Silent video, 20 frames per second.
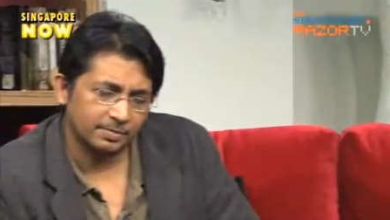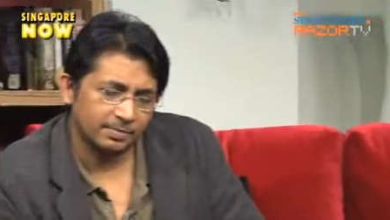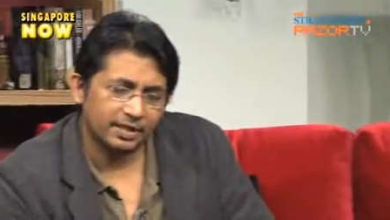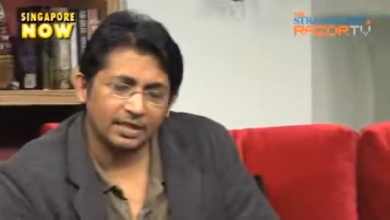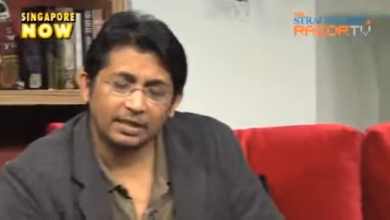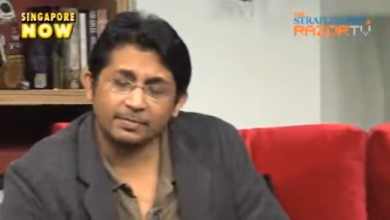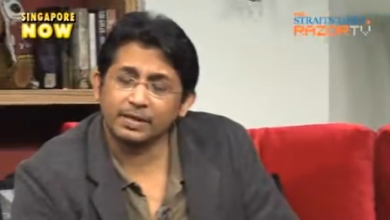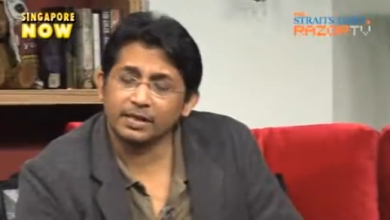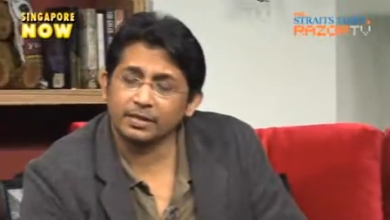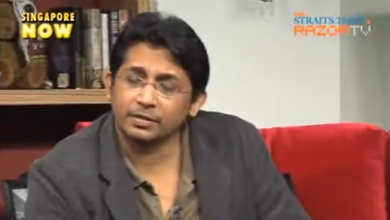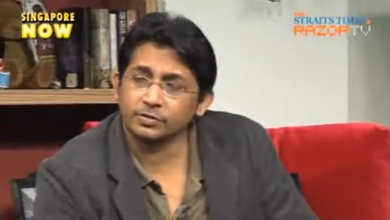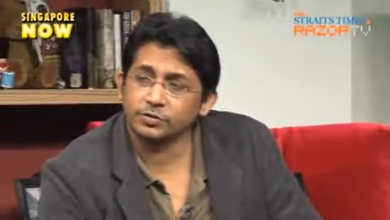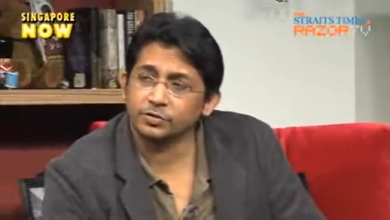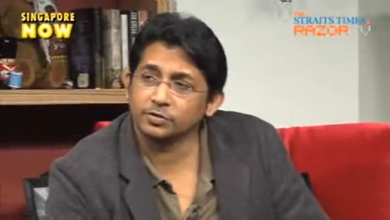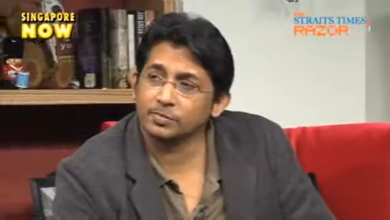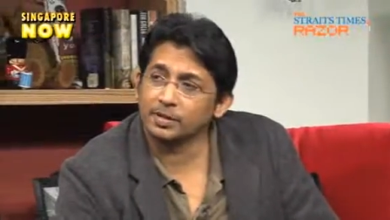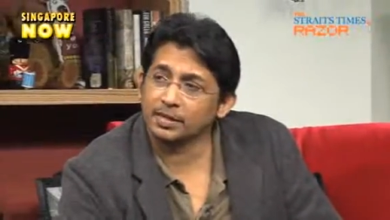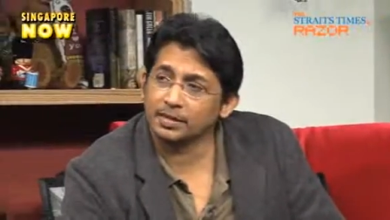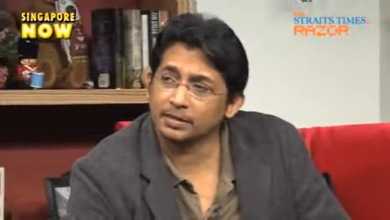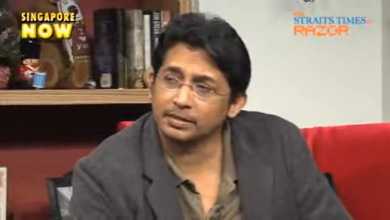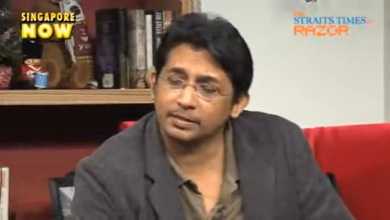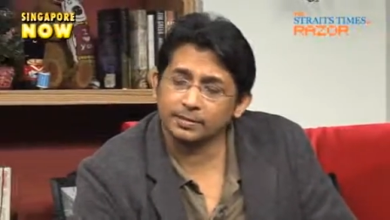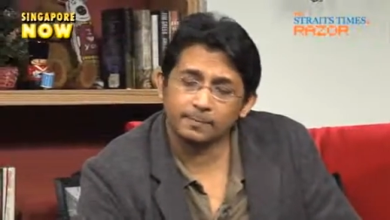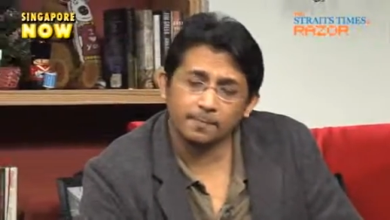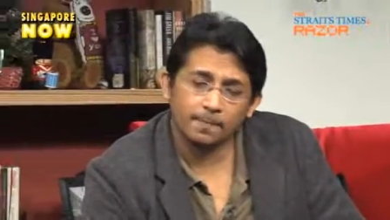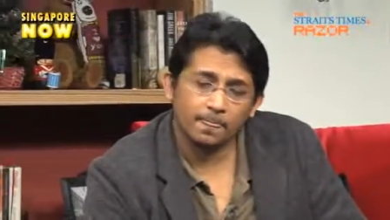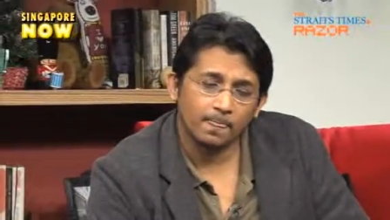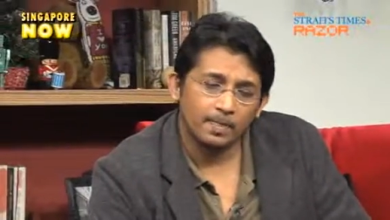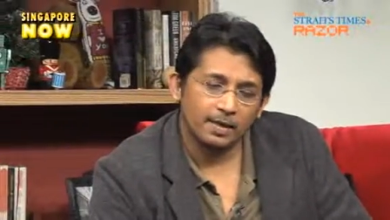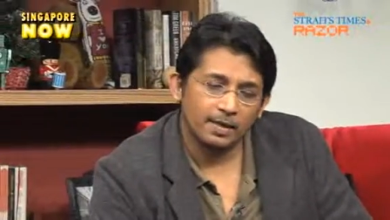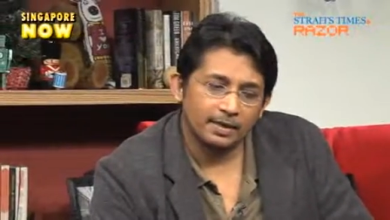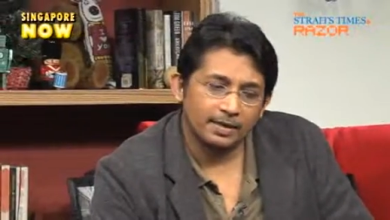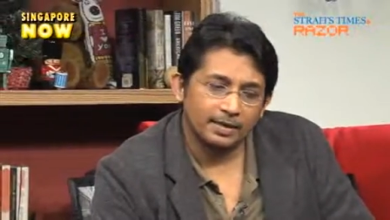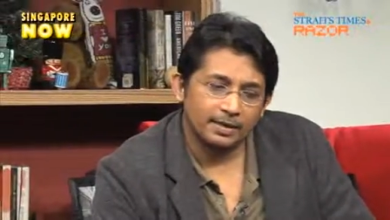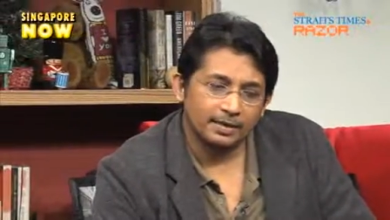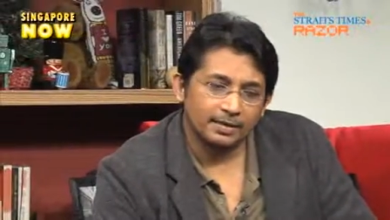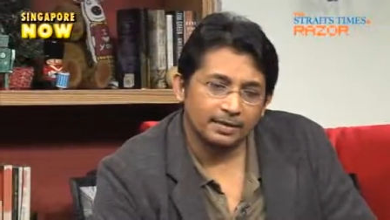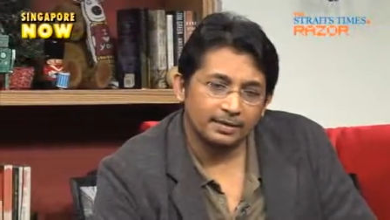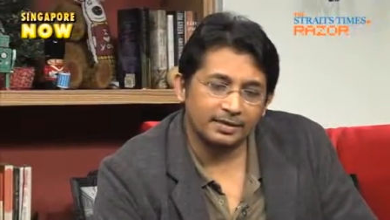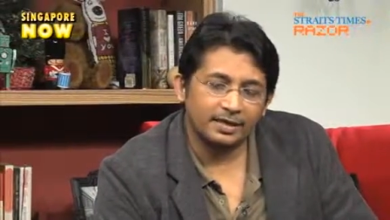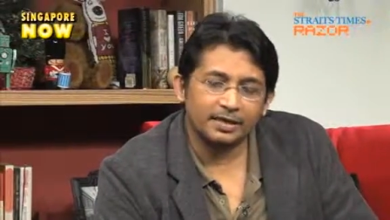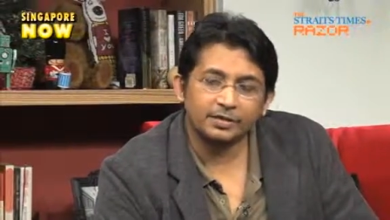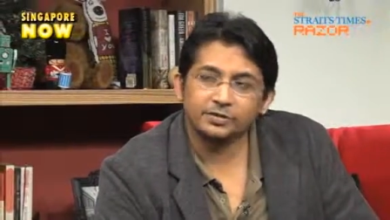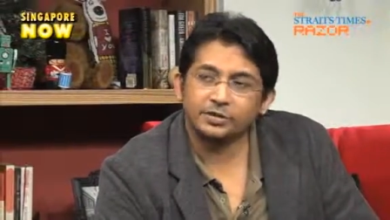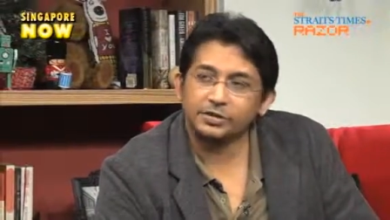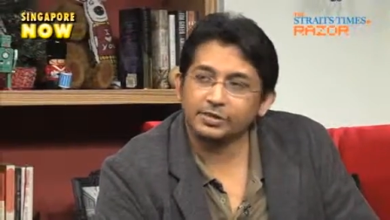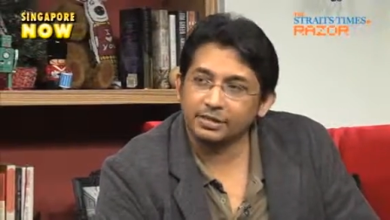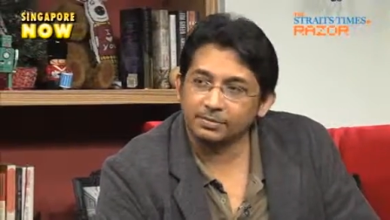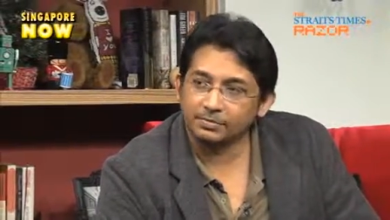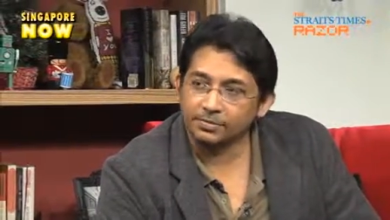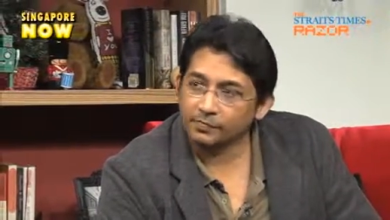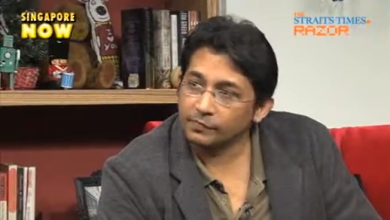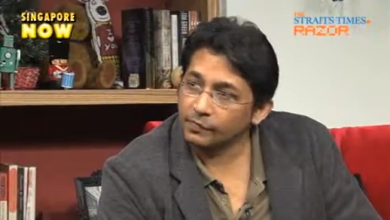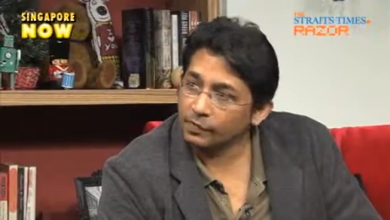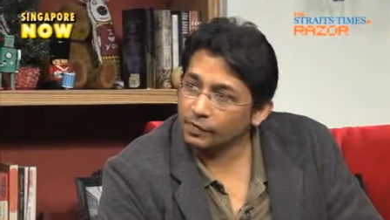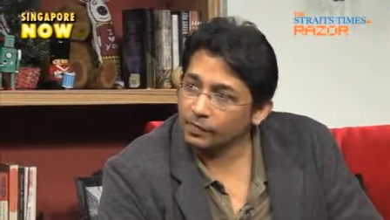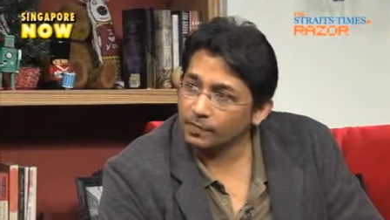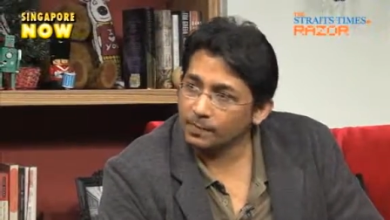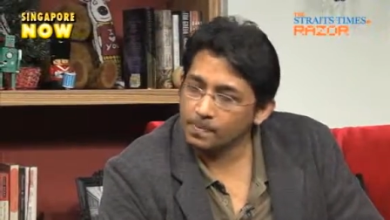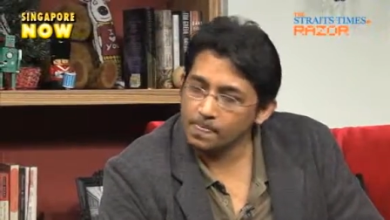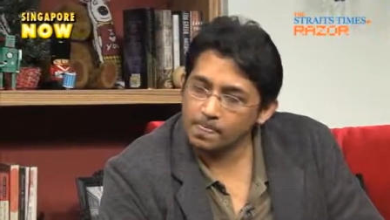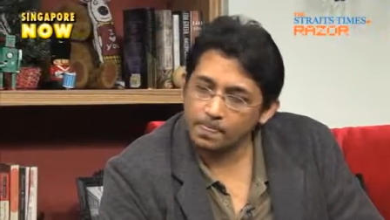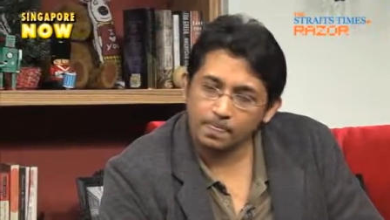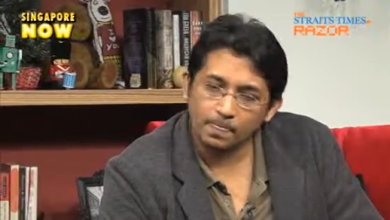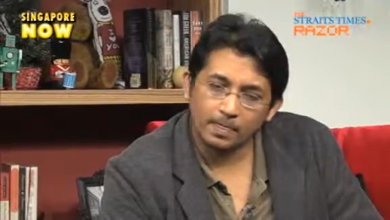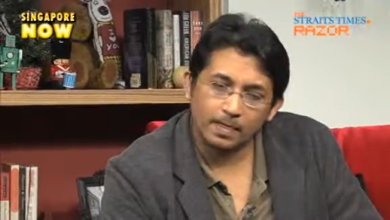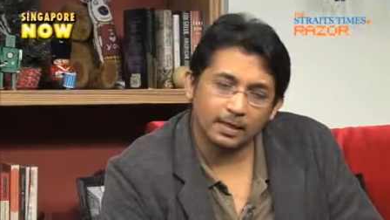somebody like Michael Schumacher, mm. he has cheated before, yep.